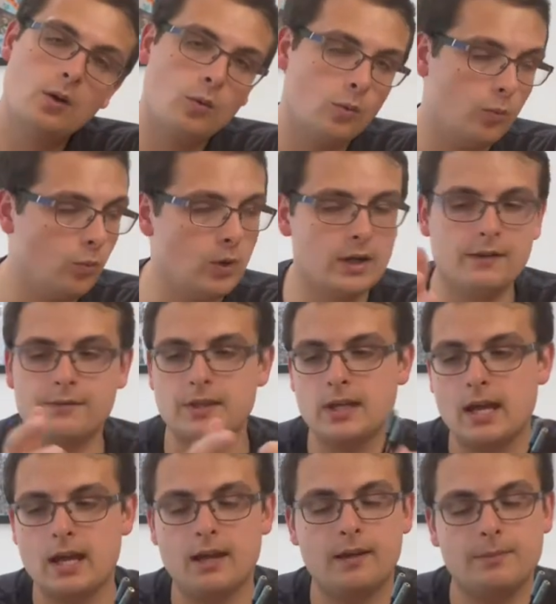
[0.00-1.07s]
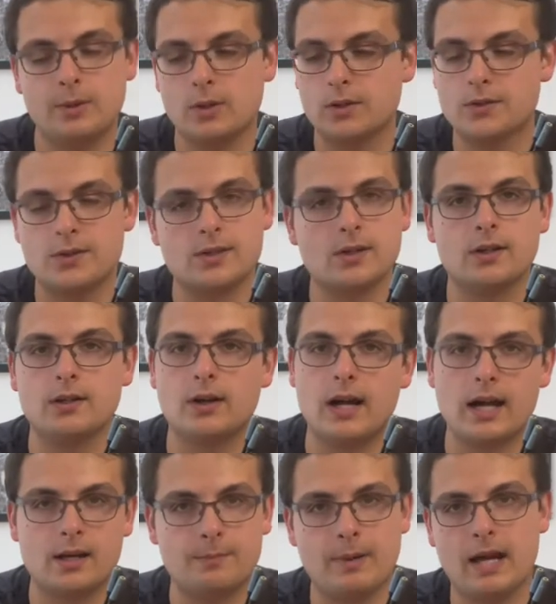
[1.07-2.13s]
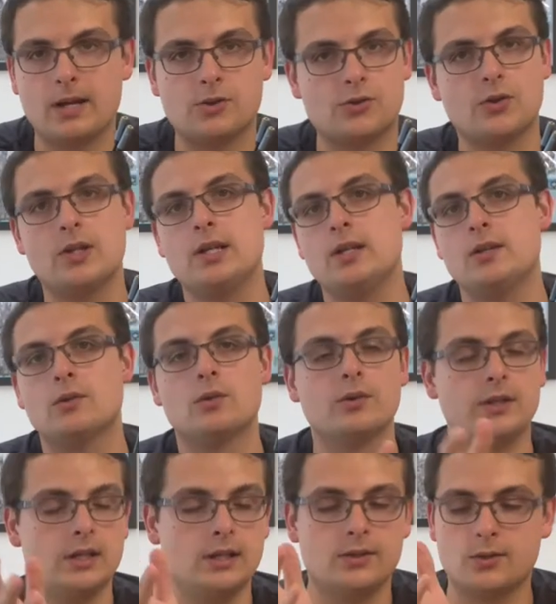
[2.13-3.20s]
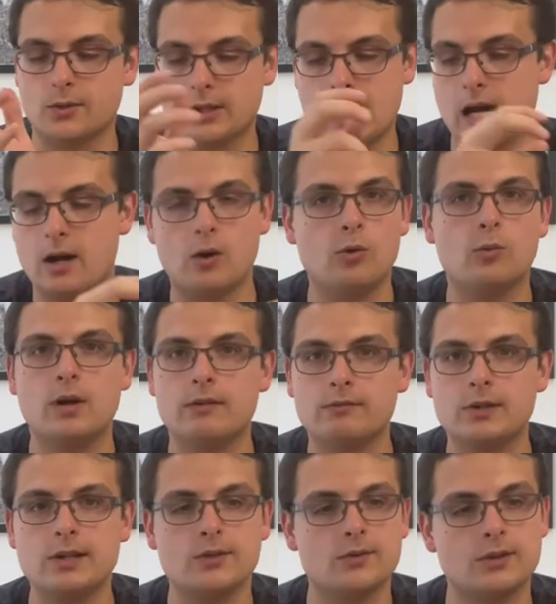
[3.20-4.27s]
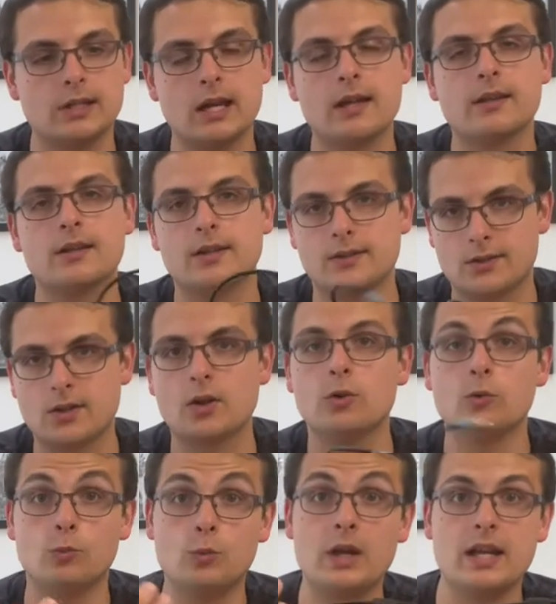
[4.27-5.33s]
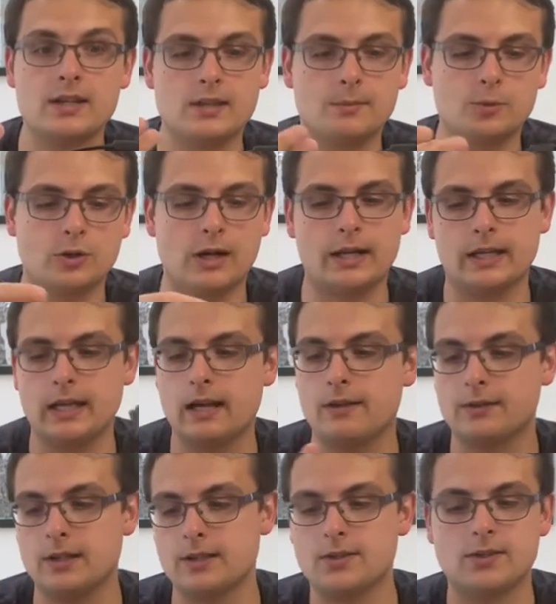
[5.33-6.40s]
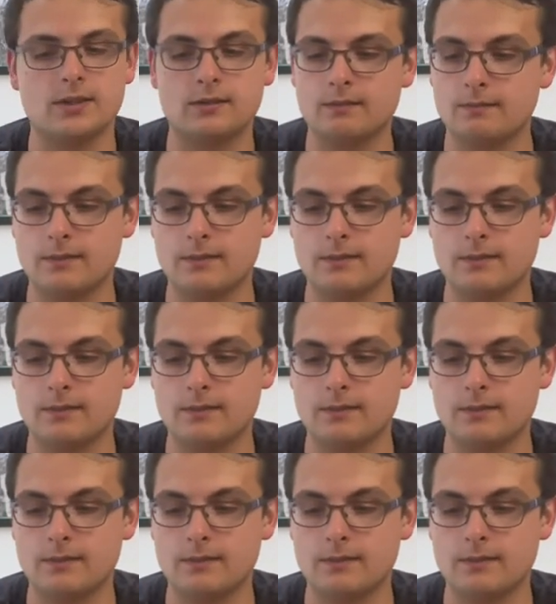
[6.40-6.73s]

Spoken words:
One of the AirPods are out of battery or this or that or one reason or the other, so we end up cracking out this and